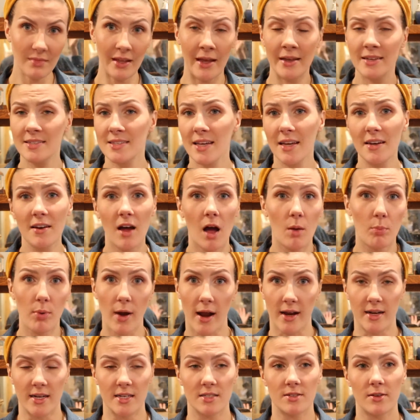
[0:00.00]
I said not
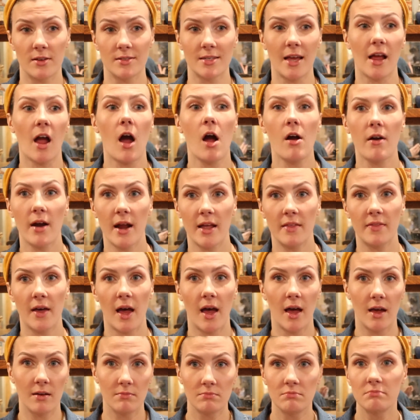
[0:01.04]
pregnant. So I was like, all right,
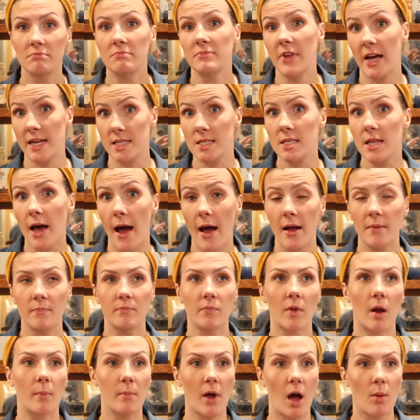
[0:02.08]
that, that's that.
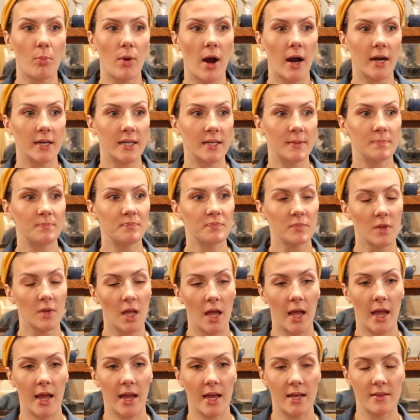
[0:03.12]
I'm not pregnant.
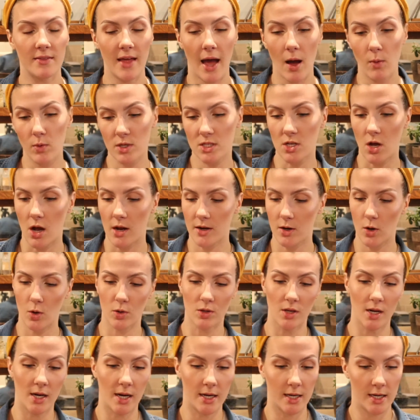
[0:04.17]
And that was on, hold
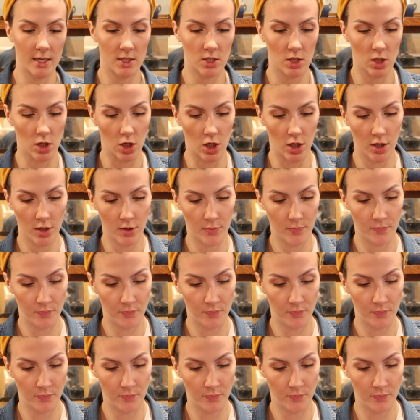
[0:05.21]
on, I need to look.